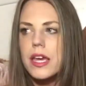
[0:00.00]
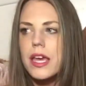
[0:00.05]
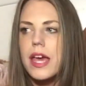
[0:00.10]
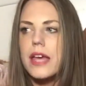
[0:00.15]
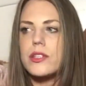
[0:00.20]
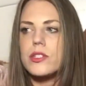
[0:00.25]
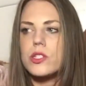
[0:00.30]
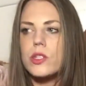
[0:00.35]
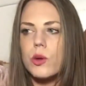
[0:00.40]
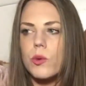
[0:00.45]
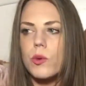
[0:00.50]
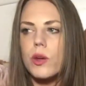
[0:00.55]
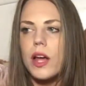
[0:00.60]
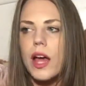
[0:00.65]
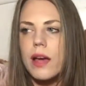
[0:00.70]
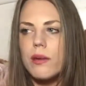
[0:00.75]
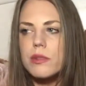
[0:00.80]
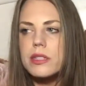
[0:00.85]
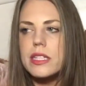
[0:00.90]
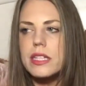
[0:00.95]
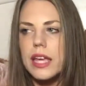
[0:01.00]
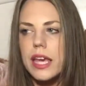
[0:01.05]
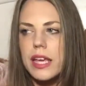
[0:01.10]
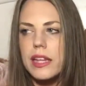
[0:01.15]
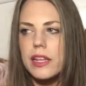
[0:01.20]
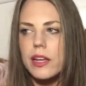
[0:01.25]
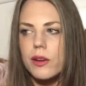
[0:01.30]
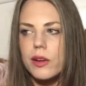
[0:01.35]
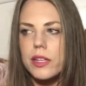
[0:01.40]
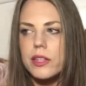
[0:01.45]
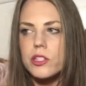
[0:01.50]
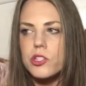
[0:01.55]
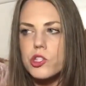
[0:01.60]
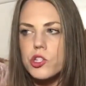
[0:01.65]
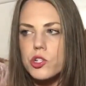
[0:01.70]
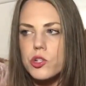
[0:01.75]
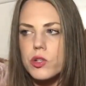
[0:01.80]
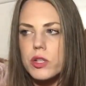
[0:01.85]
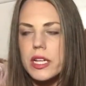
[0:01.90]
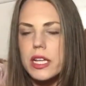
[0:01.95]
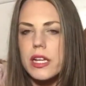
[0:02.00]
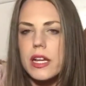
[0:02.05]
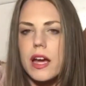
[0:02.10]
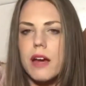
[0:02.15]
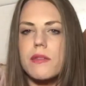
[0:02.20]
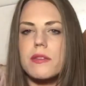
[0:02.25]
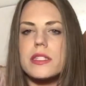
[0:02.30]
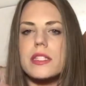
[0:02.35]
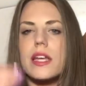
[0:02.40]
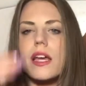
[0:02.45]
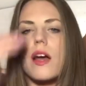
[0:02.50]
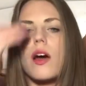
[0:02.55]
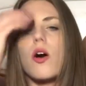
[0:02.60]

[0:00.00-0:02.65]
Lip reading: And so when I was laying there in the street, I was like,